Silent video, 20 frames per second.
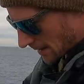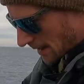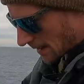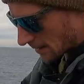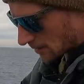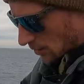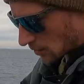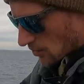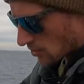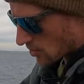
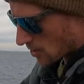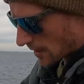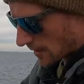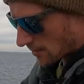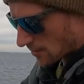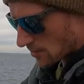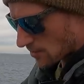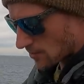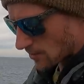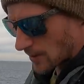yeah, I just
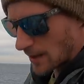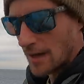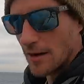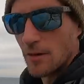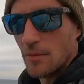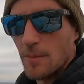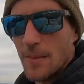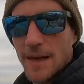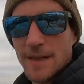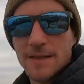changed to a
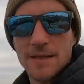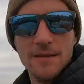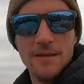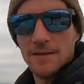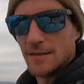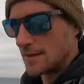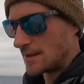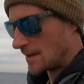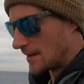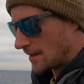little
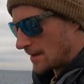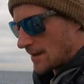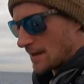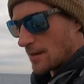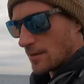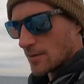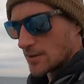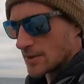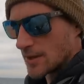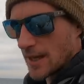metal.
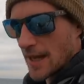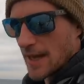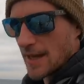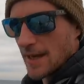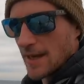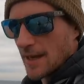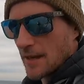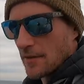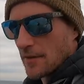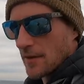I wasn't
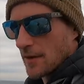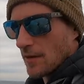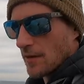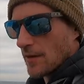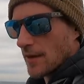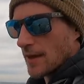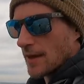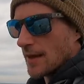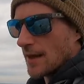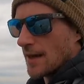getting anything
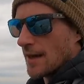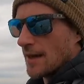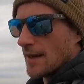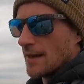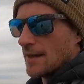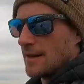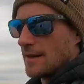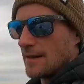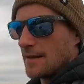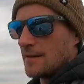on
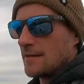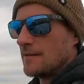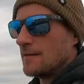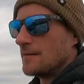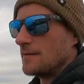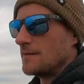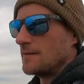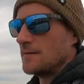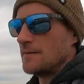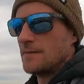the
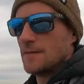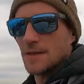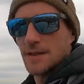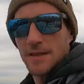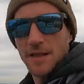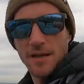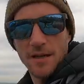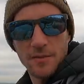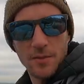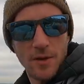
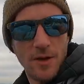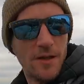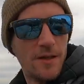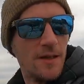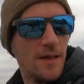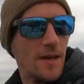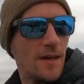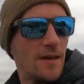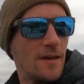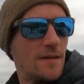
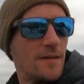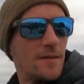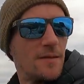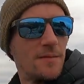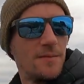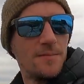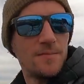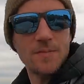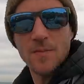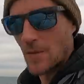sidewinder,
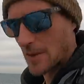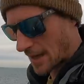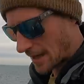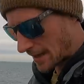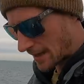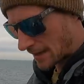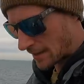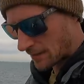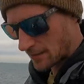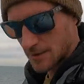
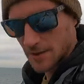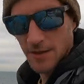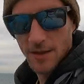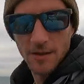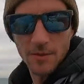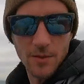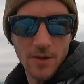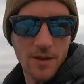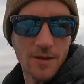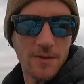not the
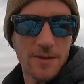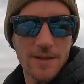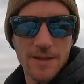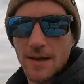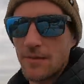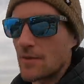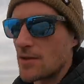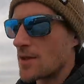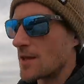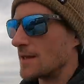sidewinder, the
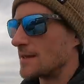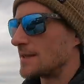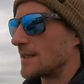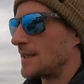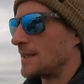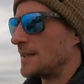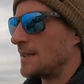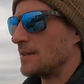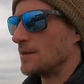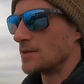Savage Gear
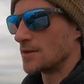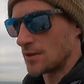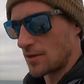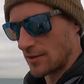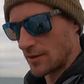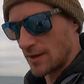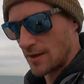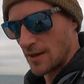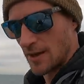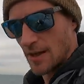sand deal,
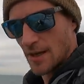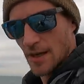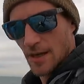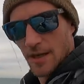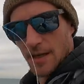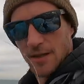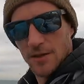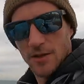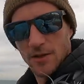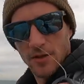sorry.
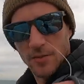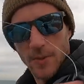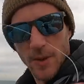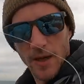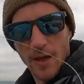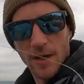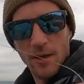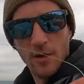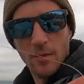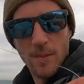So I just
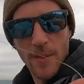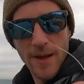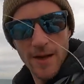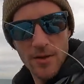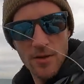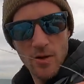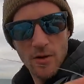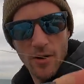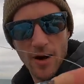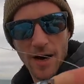put a little
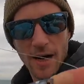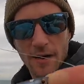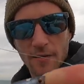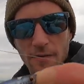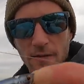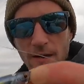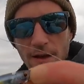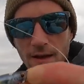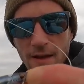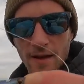
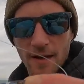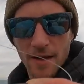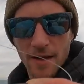Majorcraft